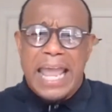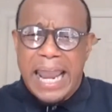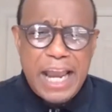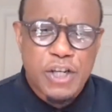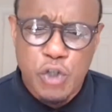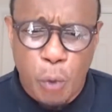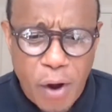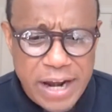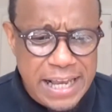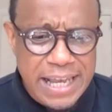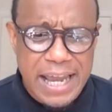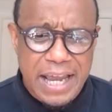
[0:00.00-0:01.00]
In
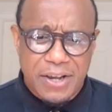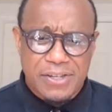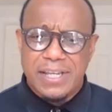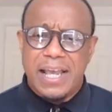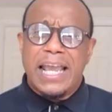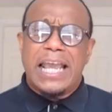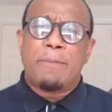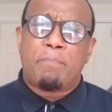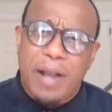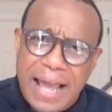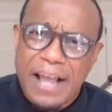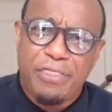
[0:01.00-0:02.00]
20 years, he
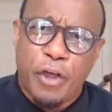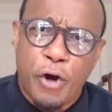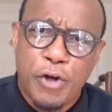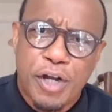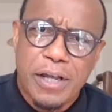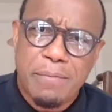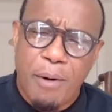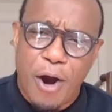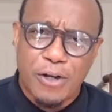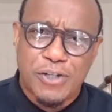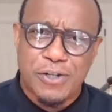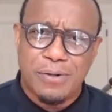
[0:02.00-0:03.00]
played Thurgood
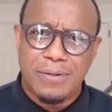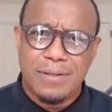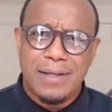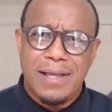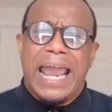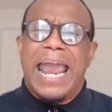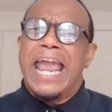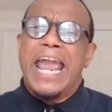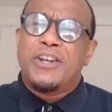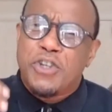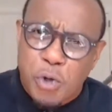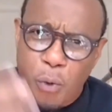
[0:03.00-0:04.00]
Marshall.
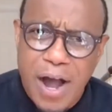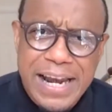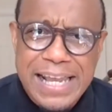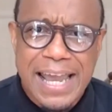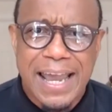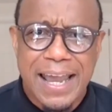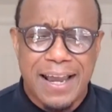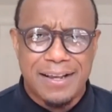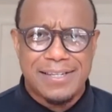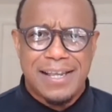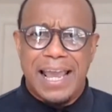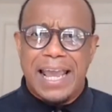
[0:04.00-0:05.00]
In 20
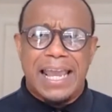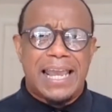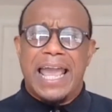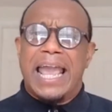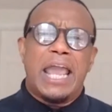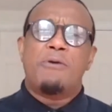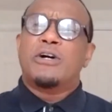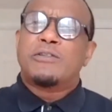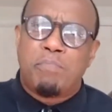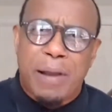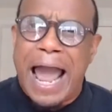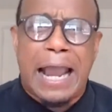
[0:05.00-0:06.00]
years, he was
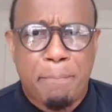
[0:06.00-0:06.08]
Black